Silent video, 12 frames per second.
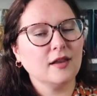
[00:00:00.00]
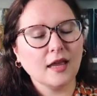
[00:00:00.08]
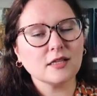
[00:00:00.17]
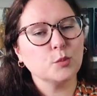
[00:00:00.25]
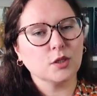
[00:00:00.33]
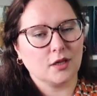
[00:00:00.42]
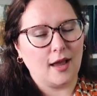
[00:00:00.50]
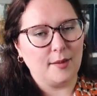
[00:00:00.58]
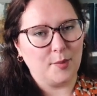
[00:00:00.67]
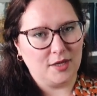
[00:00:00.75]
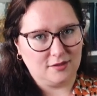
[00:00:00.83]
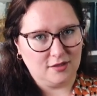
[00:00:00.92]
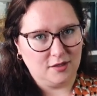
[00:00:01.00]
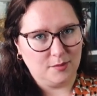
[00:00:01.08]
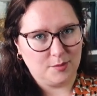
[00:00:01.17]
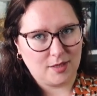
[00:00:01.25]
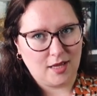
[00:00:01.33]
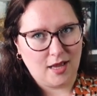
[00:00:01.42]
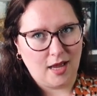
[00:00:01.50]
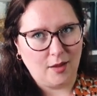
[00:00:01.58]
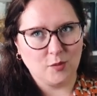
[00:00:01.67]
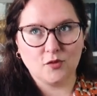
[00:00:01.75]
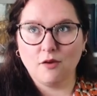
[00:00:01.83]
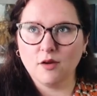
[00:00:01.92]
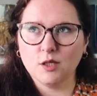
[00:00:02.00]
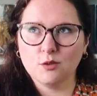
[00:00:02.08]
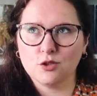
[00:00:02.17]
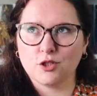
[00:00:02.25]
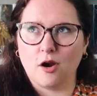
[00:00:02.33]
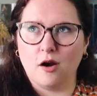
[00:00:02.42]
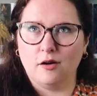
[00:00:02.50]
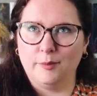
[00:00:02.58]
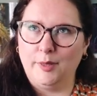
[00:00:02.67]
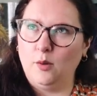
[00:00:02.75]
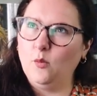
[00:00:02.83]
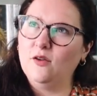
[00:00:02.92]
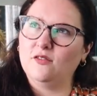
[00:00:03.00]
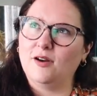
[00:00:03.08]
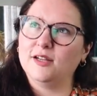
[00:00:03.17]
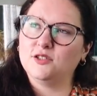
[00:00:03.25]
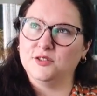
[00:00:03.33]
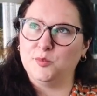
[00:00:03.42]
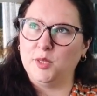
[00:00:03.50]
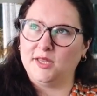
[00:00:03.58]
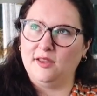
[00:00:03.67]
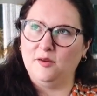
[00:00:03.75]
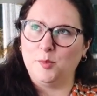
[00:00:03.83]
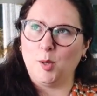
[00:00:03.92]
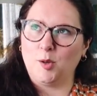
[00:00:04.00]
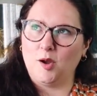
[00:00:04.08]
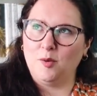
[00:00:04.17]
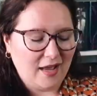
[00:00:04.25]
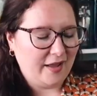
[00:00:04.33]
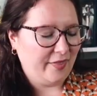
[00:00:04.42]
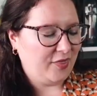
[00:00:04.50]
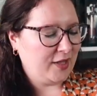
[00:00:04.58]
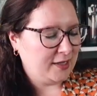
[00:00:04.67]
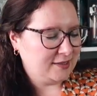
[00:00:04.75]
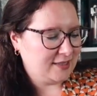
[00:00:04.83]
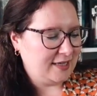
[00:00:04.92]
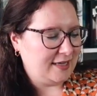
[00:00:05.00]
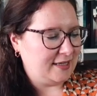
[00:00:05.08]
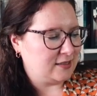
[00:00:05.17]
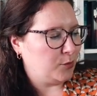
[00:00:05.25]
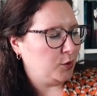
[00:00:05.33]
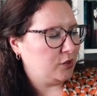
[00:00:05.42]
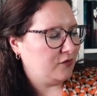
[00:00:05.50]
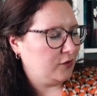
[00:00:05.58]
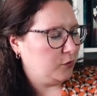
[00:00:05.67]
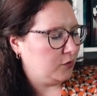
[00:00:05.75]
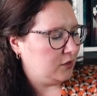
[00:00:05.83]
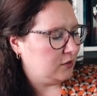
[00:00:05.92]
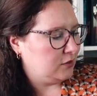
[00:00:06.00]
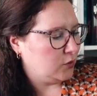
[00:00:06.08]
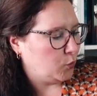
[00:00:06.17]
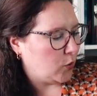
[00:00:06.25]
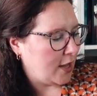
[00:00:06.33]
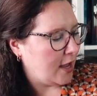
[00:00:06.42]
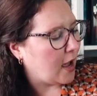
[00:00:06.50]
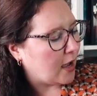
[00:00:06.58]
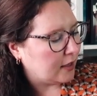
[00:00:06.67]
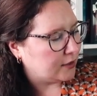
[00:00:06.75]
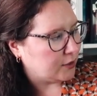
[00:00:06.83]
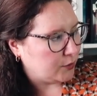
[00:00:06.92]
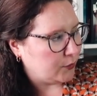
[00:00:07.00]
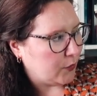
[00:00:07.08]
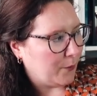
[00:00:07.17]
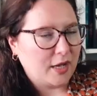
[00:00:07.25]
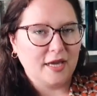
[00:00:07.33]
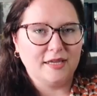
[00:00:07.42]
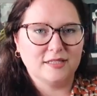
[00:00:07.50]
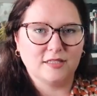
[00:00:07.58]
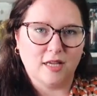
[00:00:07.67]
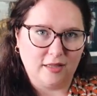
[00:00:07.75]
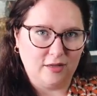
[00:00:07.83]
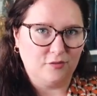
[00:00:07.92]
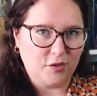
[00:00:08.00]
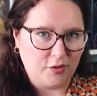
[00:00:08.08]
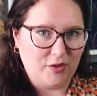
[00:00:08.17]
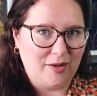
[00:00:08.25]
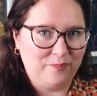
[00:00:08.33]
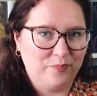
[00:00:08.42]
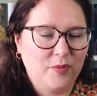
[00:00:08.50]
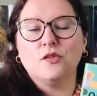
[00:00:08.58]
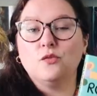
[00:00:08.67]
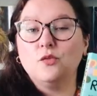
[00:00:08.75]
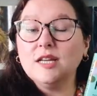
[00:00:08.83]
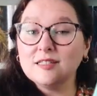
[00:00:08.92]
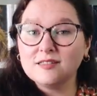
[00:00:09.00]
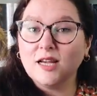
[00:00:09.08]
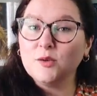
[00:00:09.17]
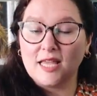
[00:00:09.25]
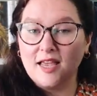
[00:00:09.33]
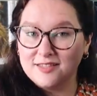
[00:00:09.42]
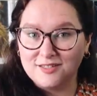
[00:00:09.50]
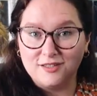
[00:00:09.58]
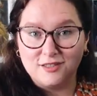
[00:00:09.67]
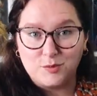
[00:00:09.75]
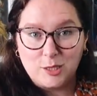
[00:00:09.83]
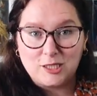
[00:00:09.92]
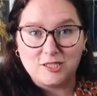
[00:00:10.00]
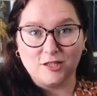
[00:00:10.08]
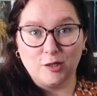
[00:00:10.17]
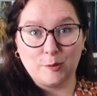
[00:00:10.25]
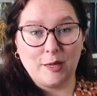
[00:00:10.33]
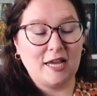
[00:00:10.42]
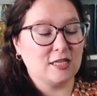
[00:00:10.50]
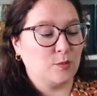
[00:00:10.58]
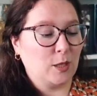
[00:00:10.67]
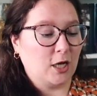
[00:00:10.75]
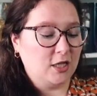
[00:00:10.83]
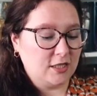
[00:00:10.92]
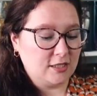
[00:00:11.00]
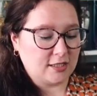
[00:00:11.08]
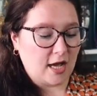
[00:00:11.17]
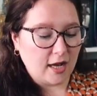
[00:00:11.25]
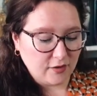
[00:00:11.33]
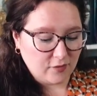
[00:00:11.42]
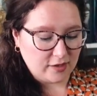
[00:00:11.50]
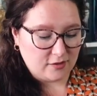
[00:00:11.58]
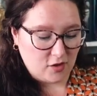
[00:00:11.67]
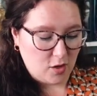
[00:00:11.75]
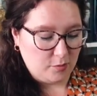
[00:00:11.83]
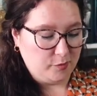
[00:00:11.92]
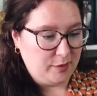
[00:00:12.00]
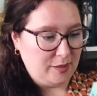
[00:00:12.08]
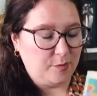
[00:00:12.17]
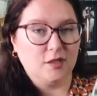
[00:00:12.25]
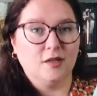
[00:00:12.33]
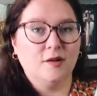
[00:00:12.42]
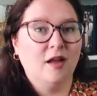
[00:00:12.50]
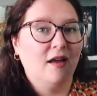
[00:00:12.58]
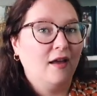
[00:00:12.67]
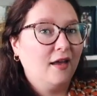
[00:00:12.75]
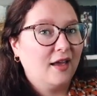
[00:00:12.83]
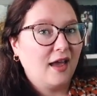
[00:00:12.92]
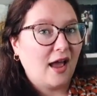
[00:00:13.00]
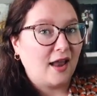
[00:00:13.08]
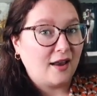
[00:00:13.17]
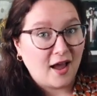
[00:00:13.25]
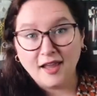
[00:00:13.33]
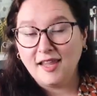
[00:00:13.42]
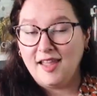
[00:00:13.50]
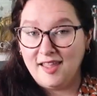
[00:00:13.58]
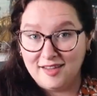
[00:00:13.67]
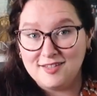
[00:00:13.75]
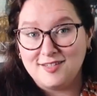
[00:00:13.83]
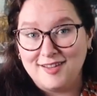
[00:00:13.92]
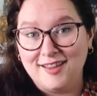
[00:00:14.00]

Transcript: next book I picked up I was very unsure about whether I should pick it up or not. And that is A Beautiful World, Where Are You by Sally Rooney. The reason I was hesitant to pick this up is because I read Normal People and I hated